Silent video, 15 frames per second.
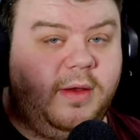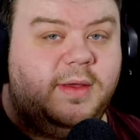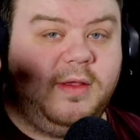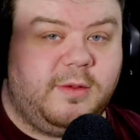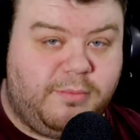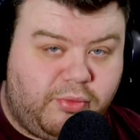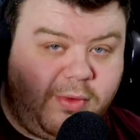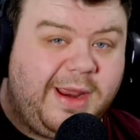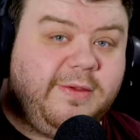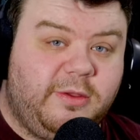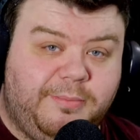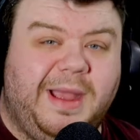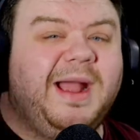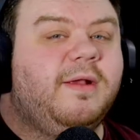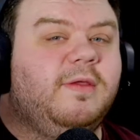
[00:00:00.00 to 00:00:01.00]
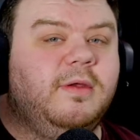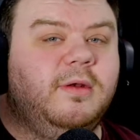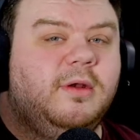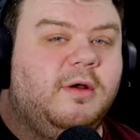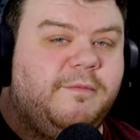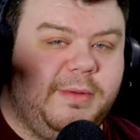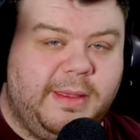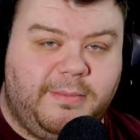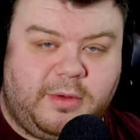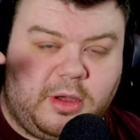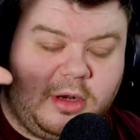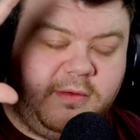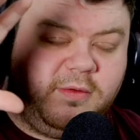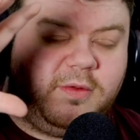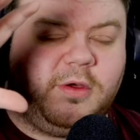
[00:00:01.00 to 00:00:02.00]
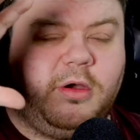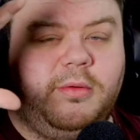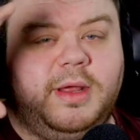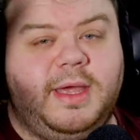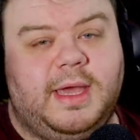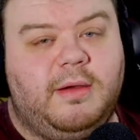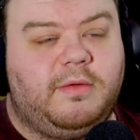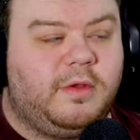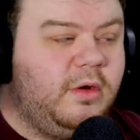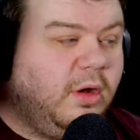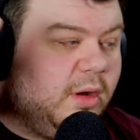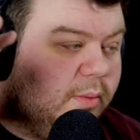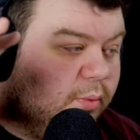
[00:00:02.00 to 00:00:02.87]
You need to break the pattern of them kind of zoning out and, not,